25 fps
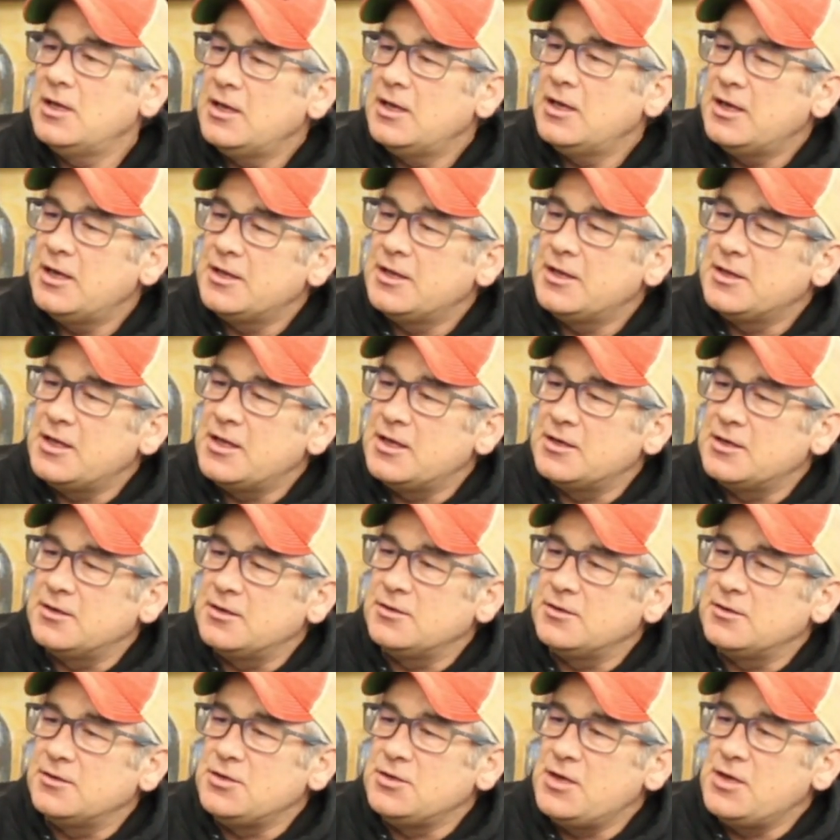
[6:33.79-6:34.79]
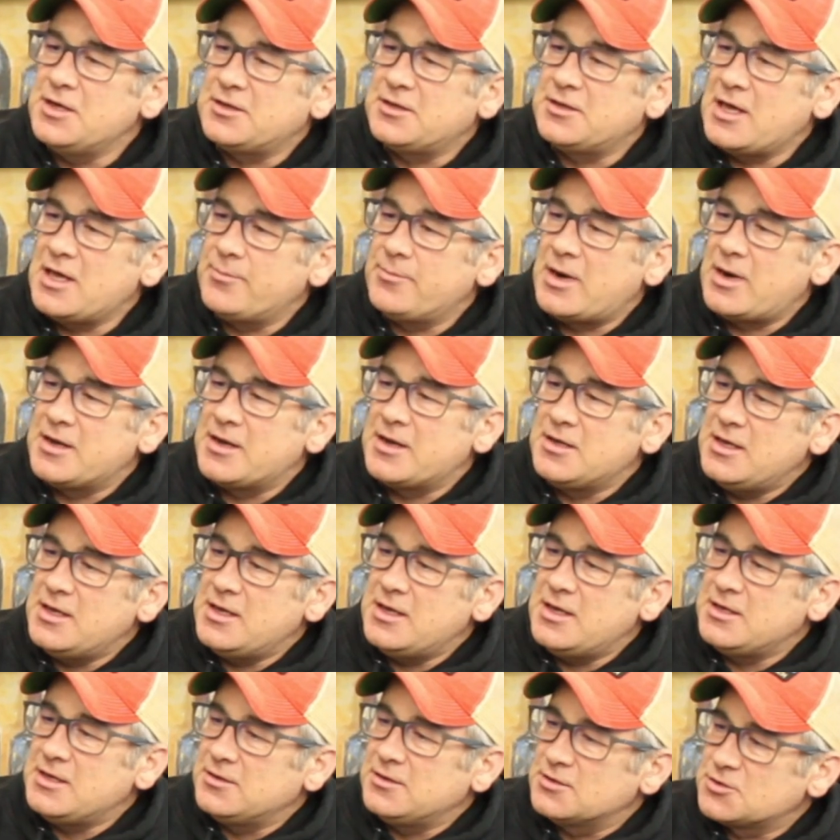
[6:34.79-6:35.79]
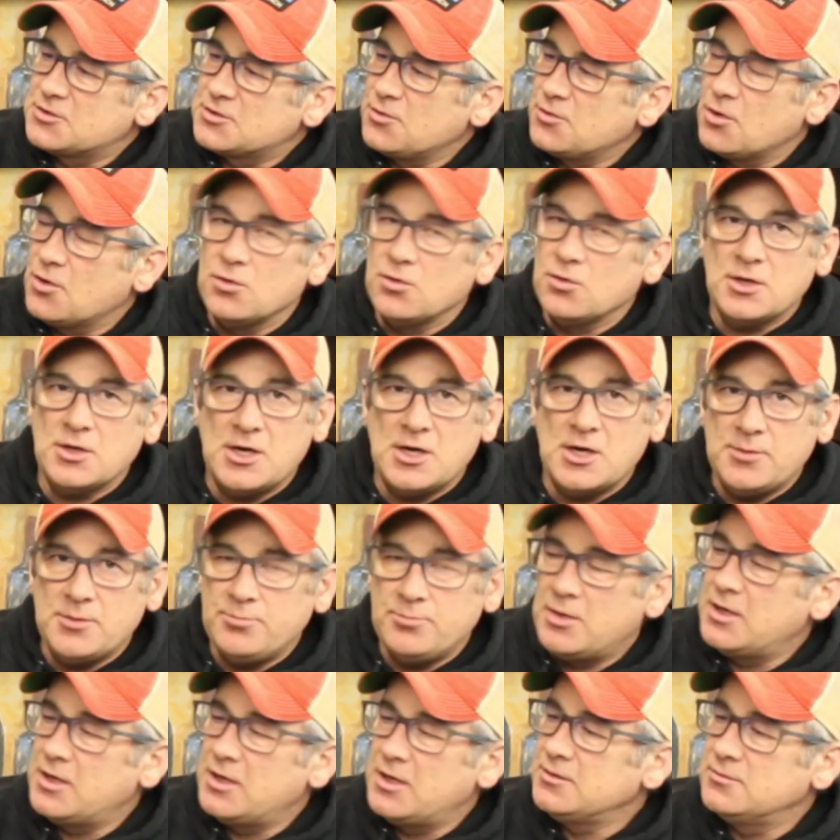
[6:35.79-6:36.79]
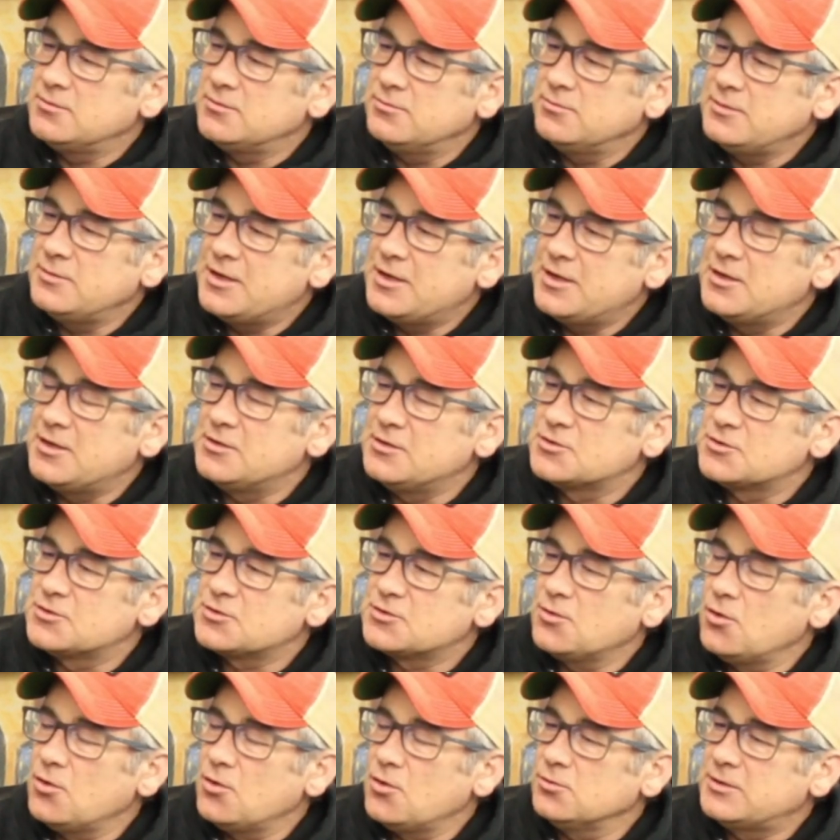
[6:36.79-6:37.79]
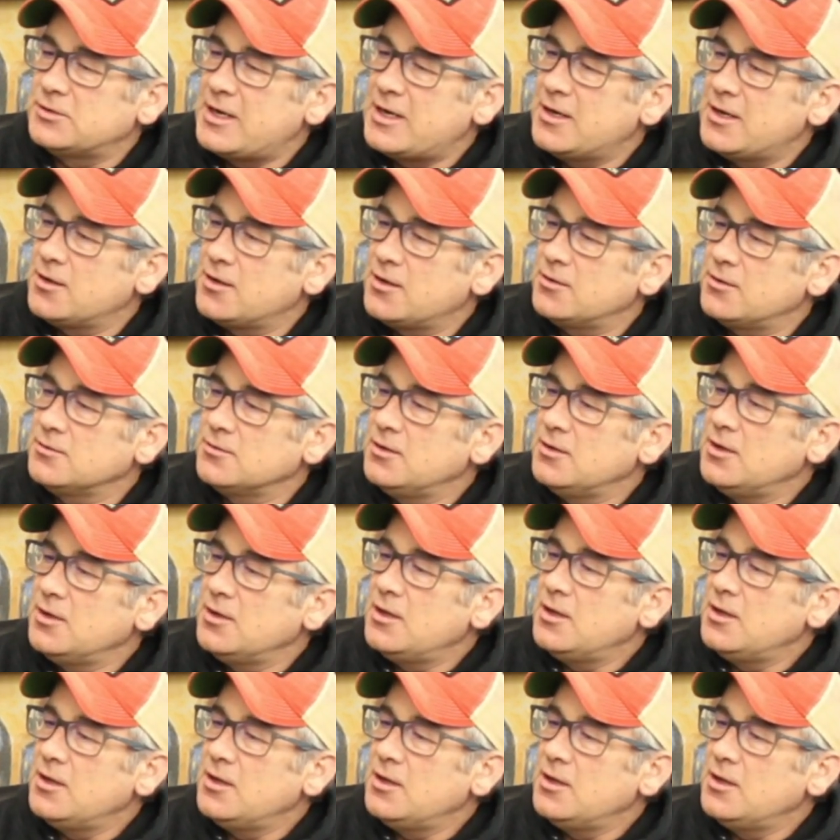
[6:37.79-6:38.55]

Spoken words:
And then you hit that by hitting the scroll up button, and then scroll down.